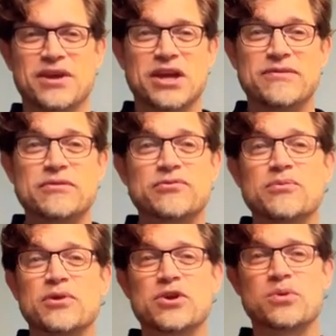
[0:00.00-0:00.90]
If you're
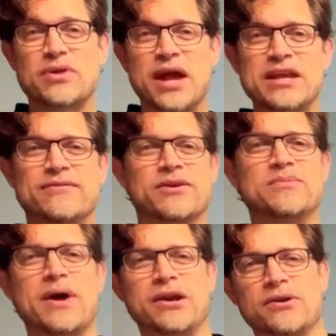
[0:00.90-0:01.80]
familiar with any of our
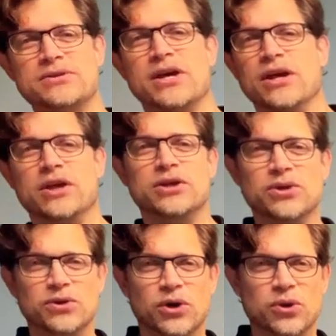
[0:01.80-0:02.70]
competitors,
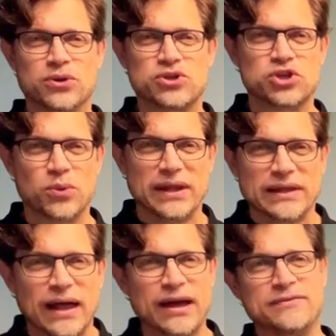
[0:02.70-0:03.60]
you'll know that
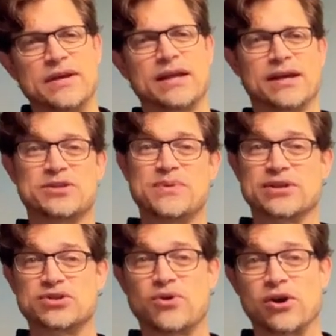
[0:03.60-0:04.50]
showing live data has been a
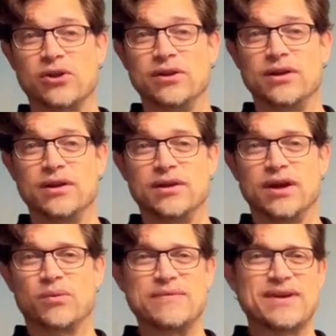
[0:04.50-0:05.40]
struggle,
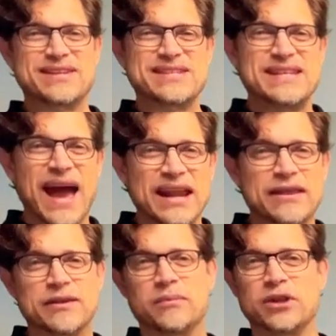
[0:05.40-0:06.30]
and we've not seen
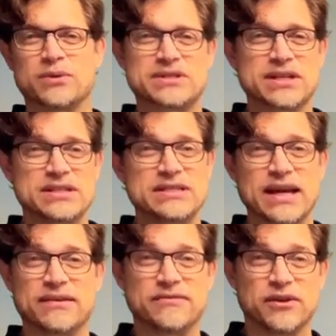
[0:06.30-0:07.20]
anything below a
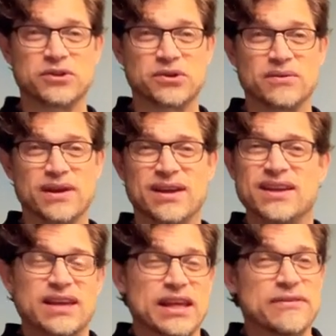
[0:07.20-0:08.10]
60-second filter.
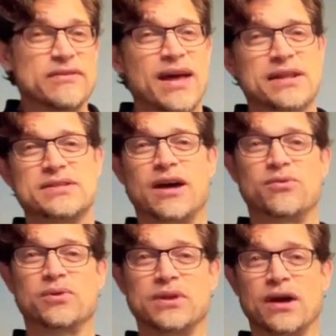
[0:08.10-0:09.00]
Even that's not
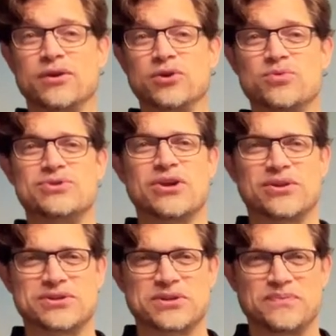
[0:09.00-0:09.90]
really gotten good
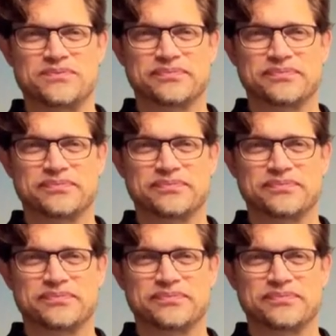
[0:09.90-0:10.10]
results.